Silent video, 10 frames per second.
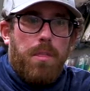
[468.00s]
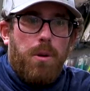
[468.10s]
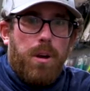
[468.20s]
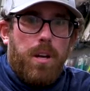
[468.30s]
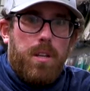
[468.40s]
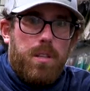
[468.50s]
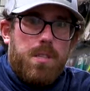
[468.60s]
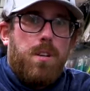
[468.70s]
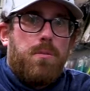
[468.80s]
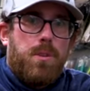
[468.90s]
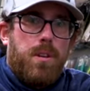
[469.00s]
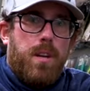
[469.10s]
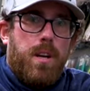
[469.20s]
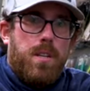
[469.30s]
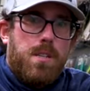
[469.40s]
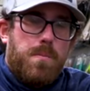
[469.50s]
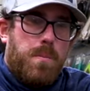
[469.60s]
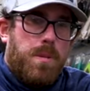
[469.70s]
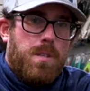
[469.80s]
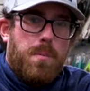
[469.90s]
throwing another silver in there just
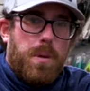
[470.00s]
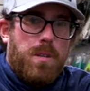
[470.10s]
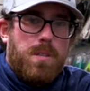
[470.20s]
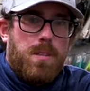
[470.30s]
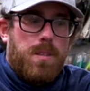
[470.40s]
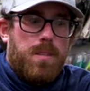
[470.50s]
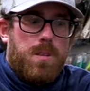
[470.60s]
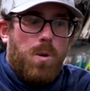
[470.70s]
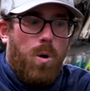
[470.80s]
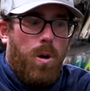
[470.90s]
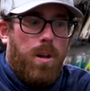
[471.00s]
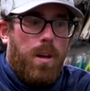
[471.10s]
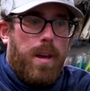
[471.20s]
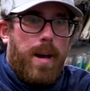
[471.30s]
disappears into the school.